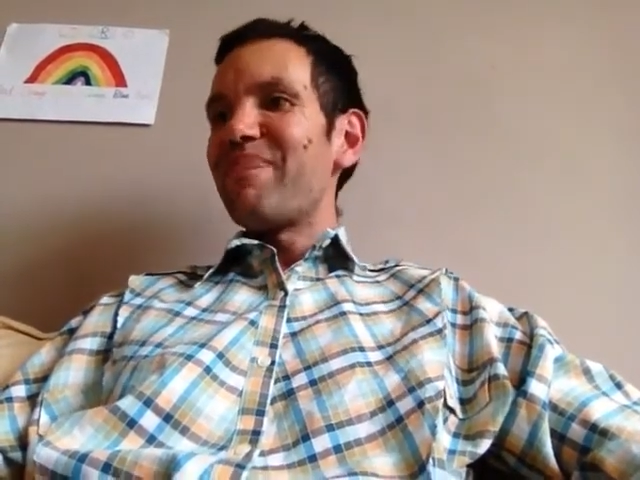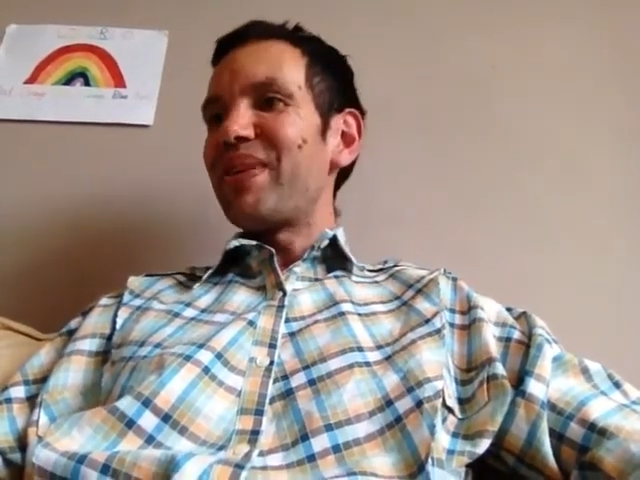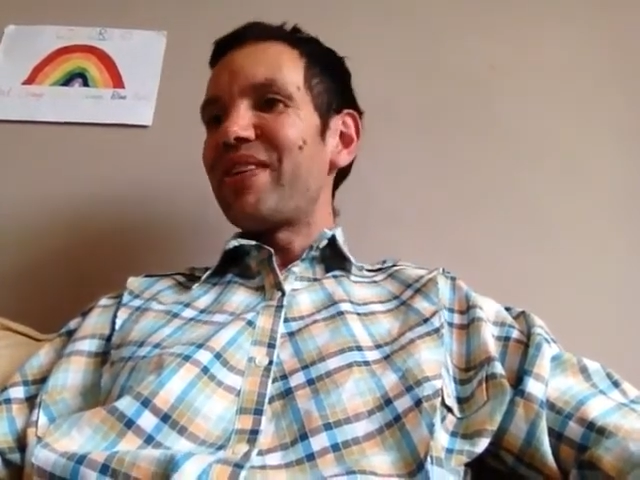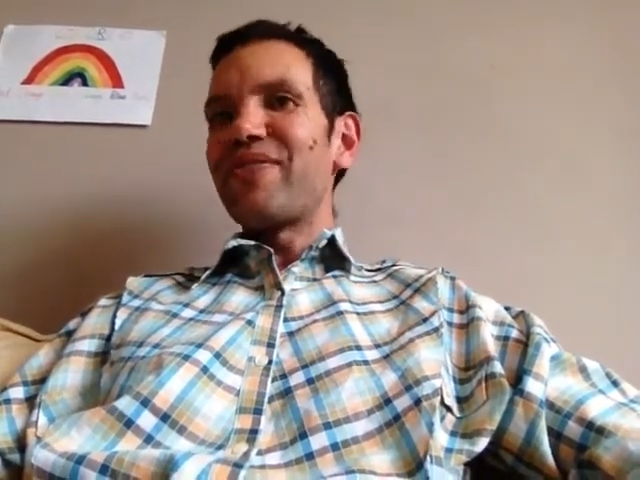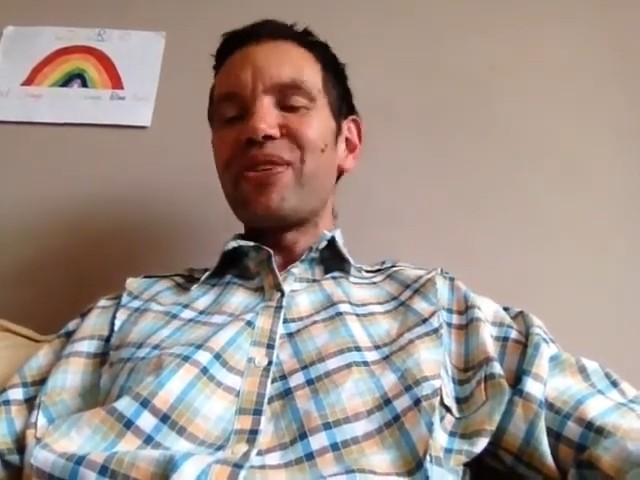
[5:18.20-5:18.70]

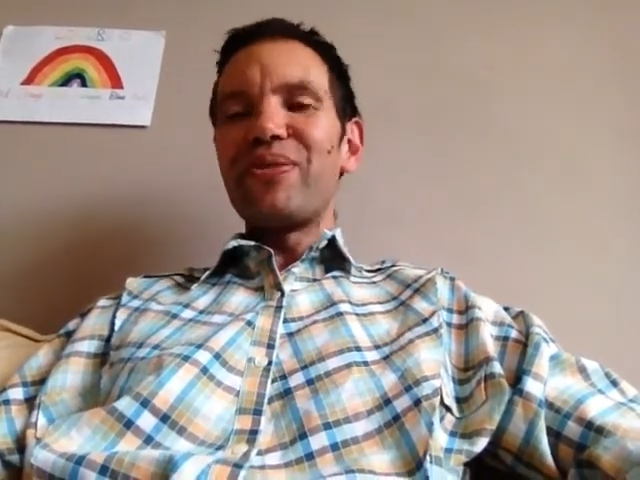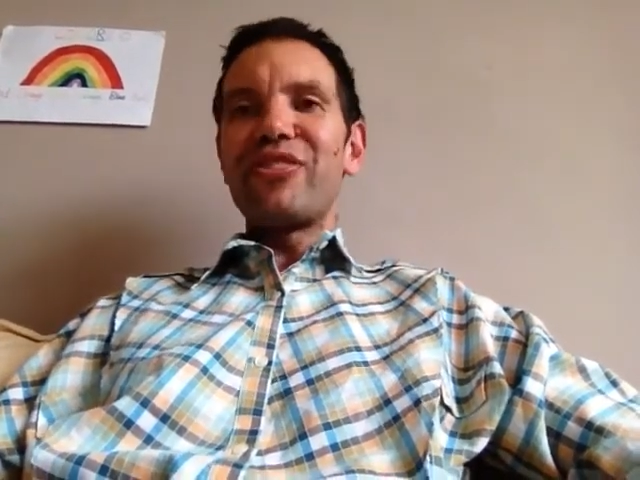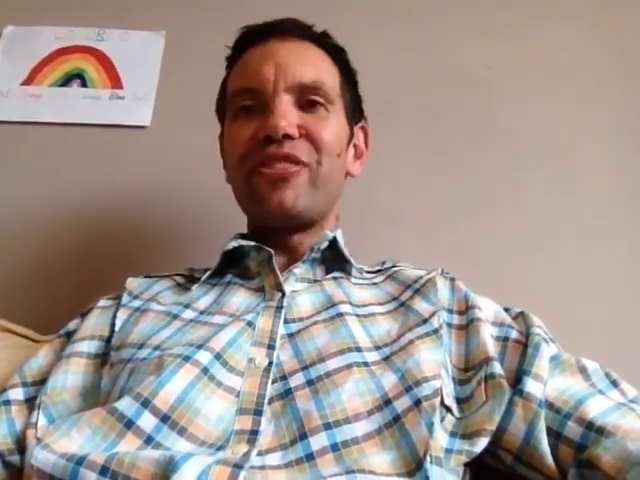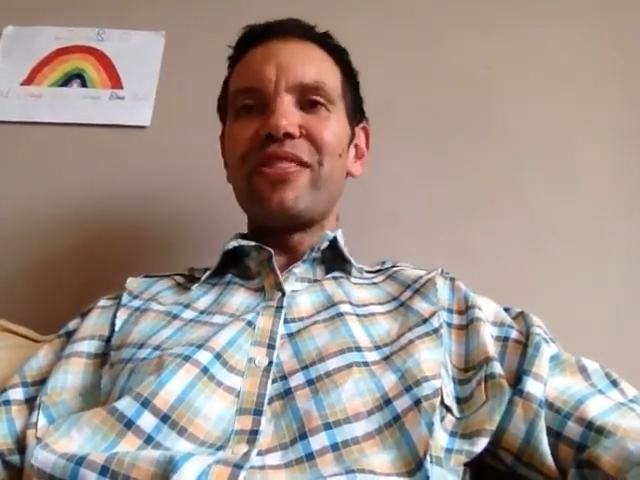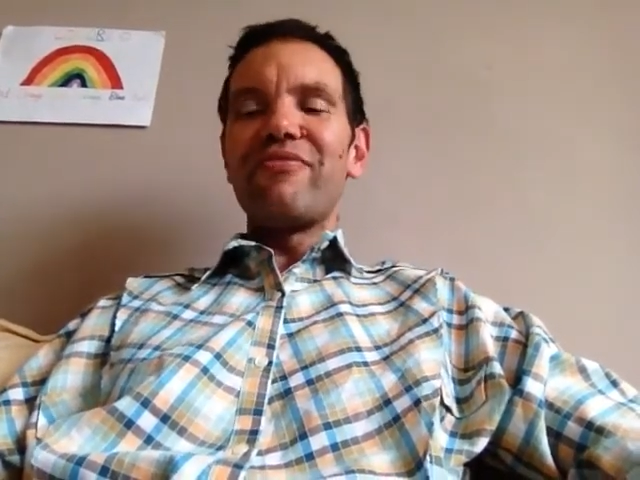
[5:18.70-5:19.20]
but of
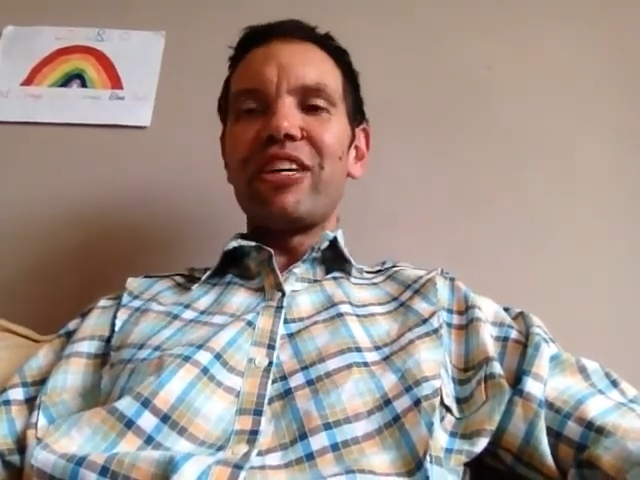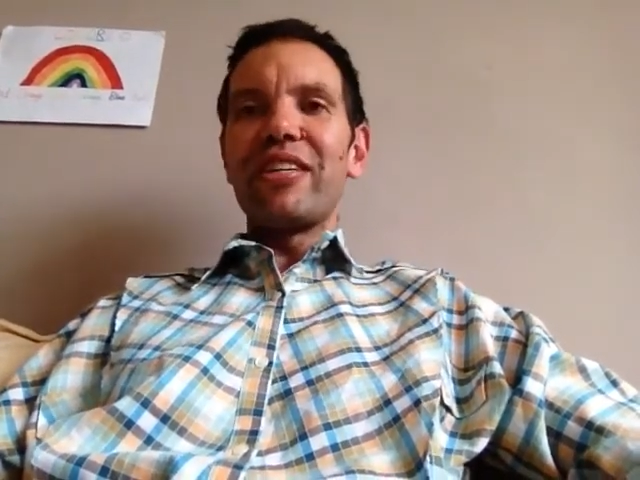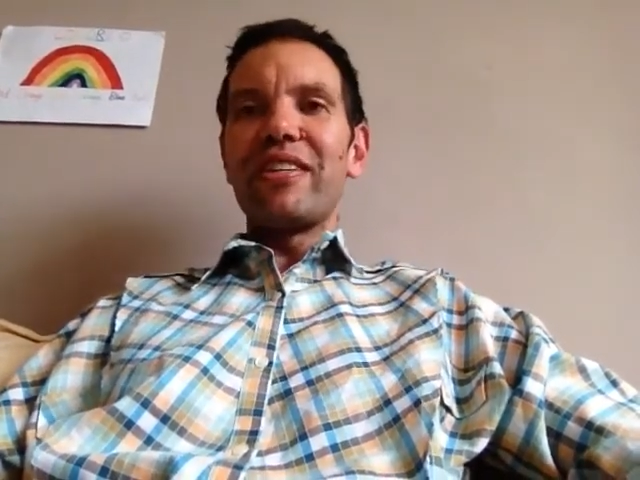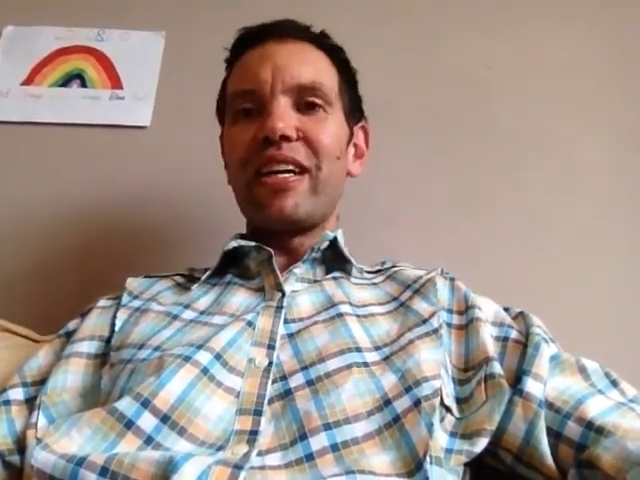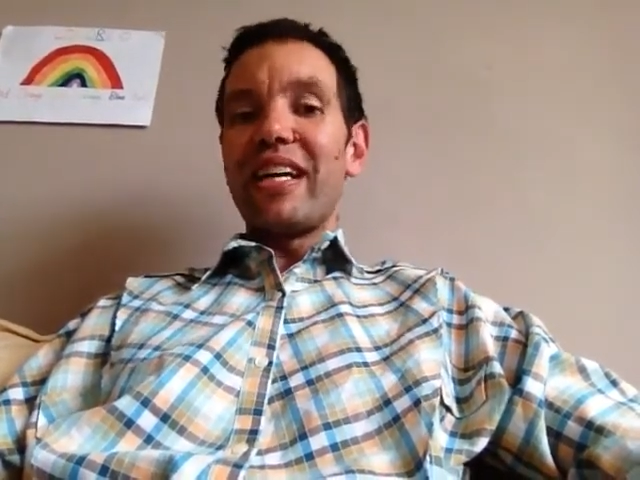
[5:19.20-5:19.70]
course you can
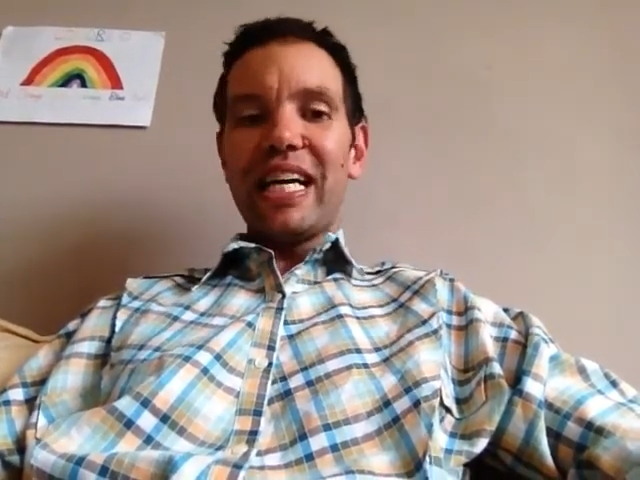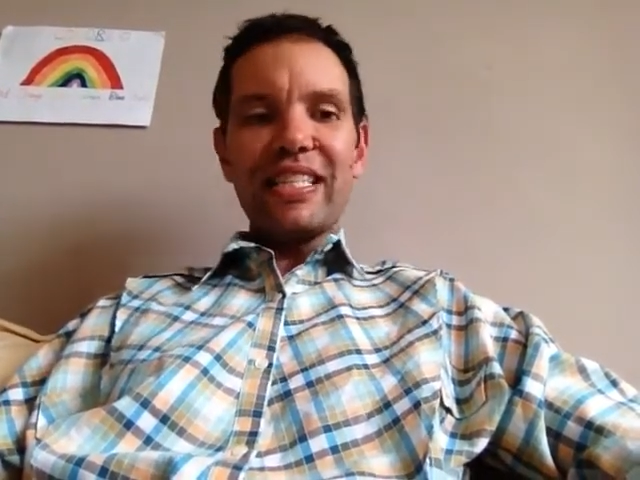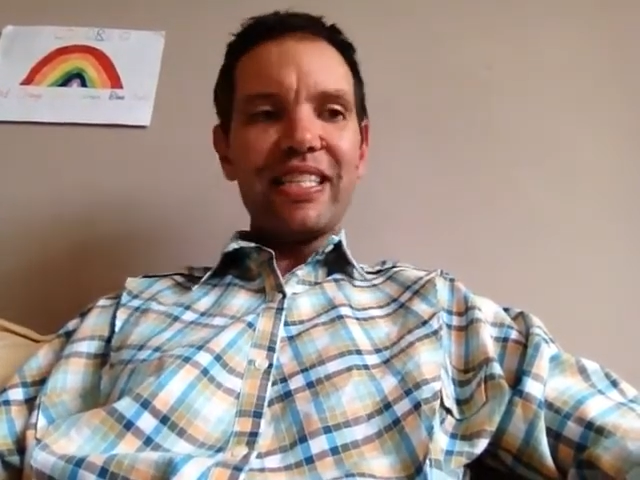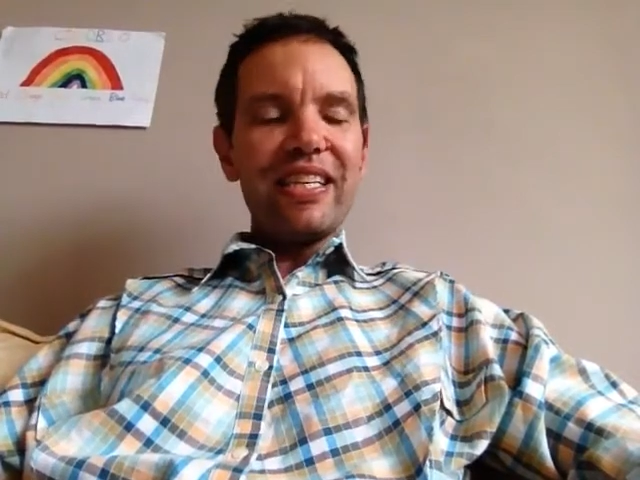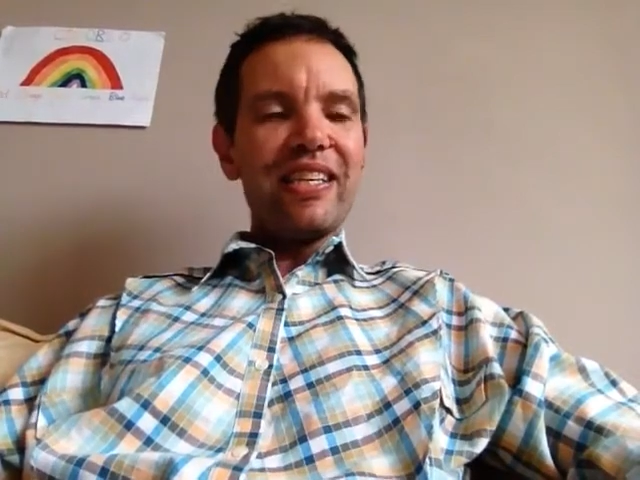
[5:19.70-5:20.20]
write a
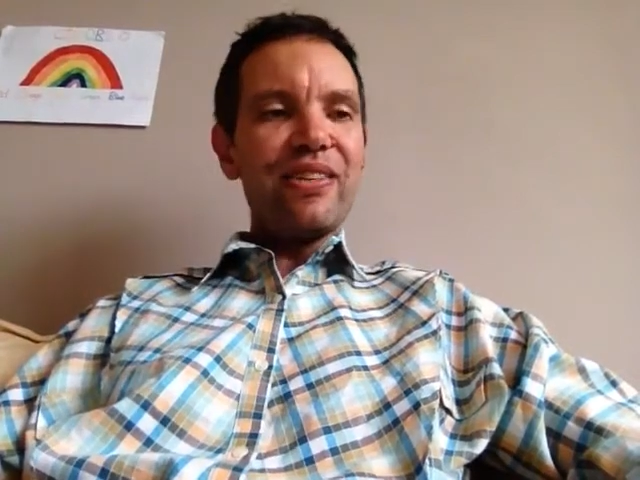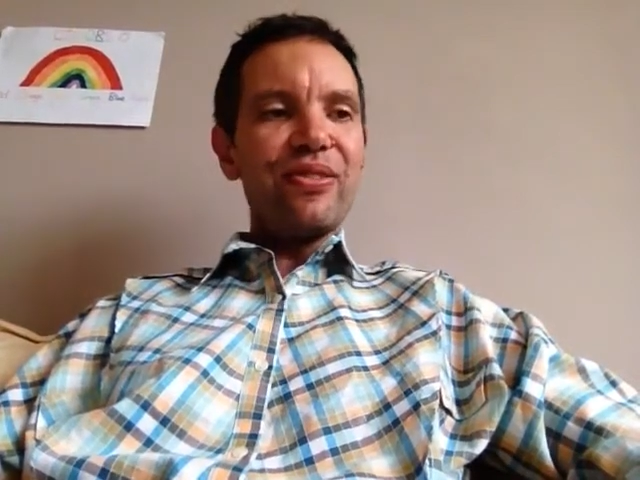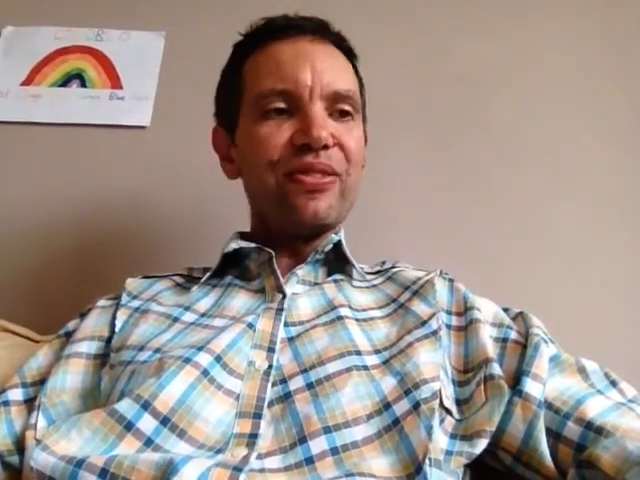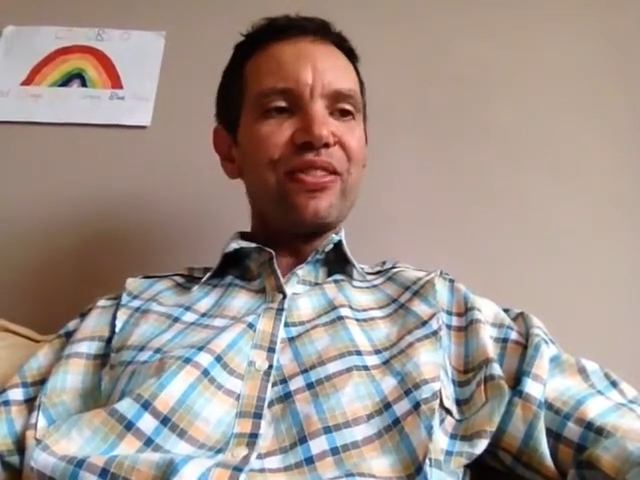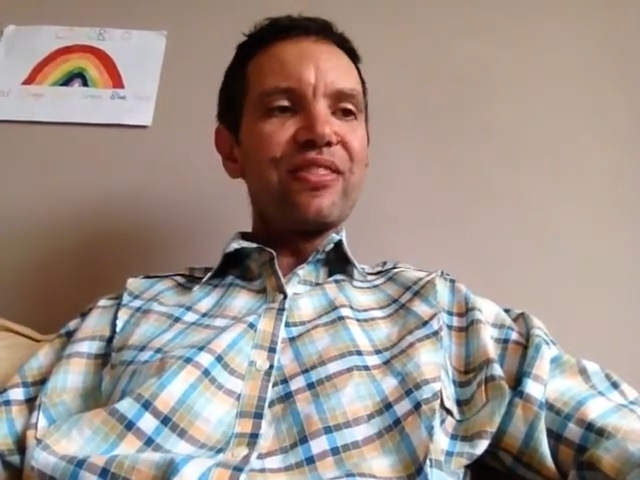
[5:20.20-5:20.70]
letter
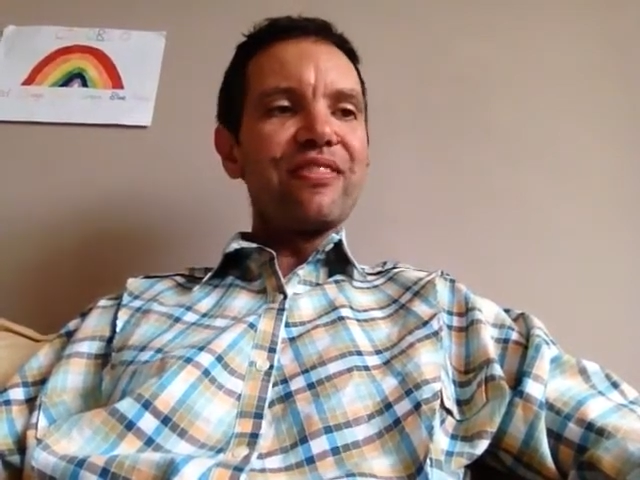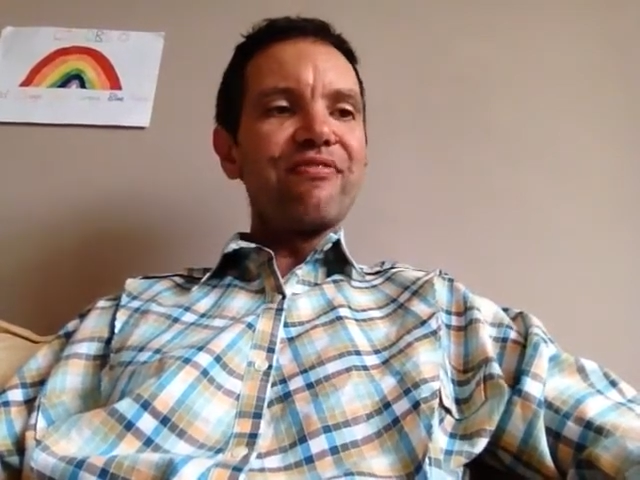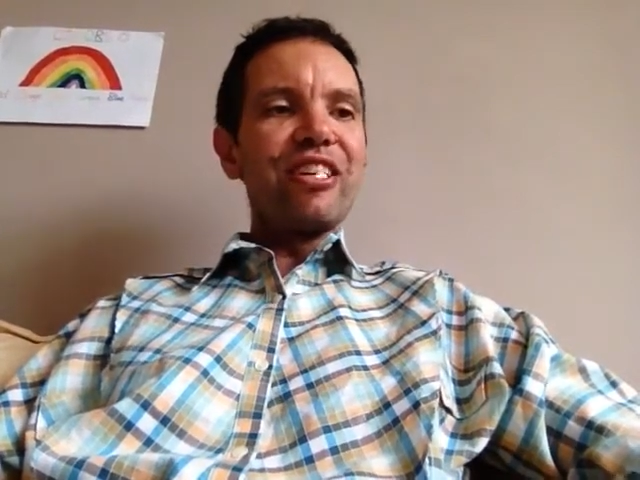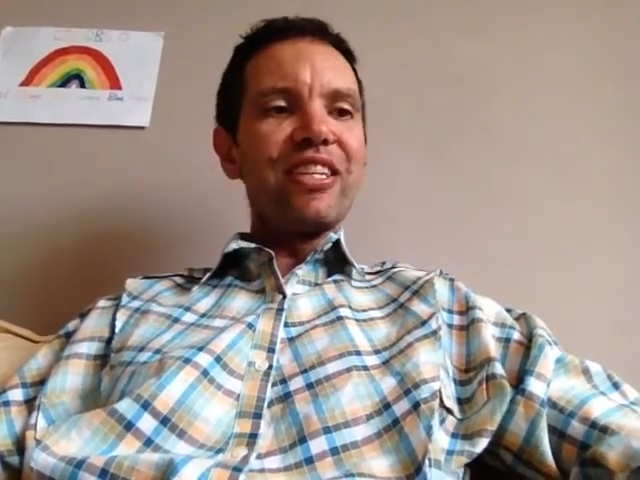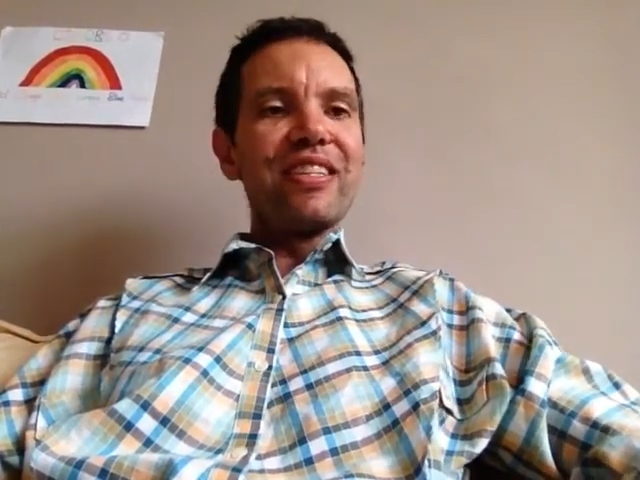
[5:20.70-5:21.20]
or you can
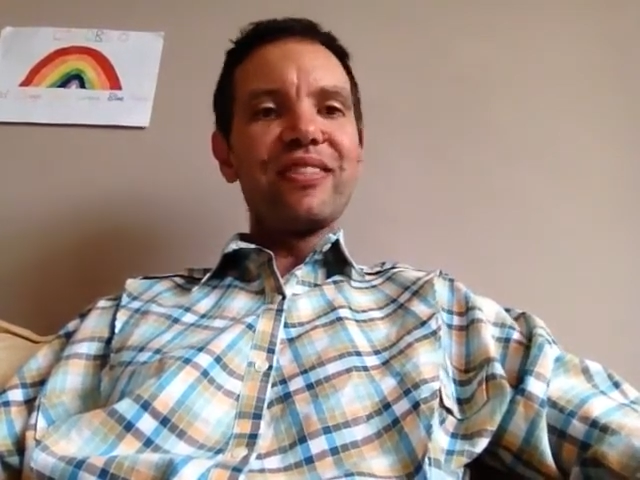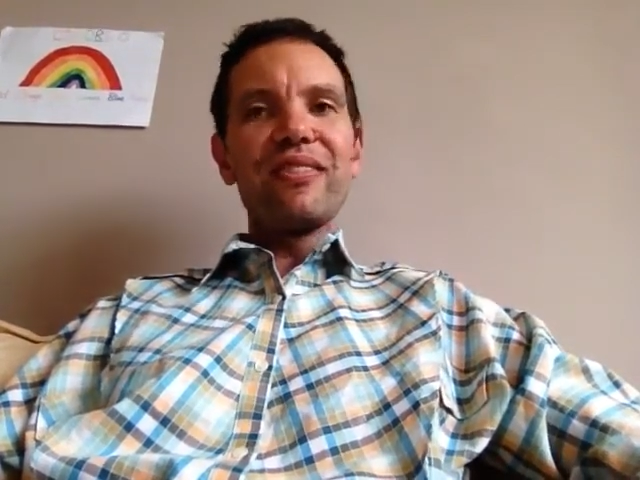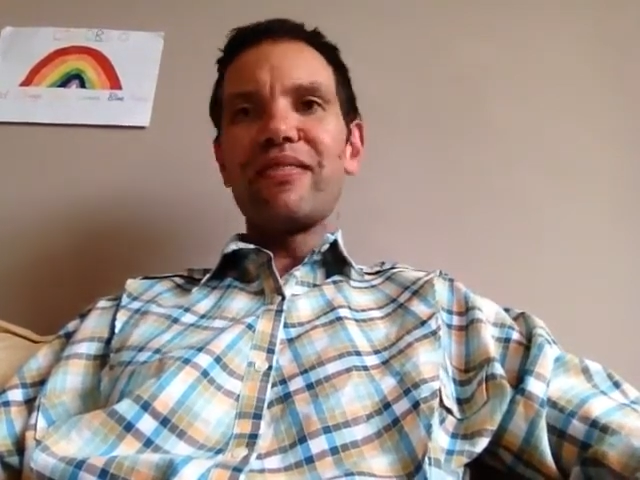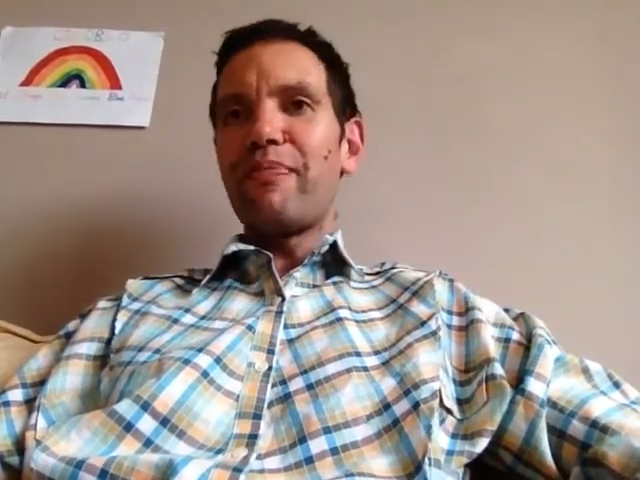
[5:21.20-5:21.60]
write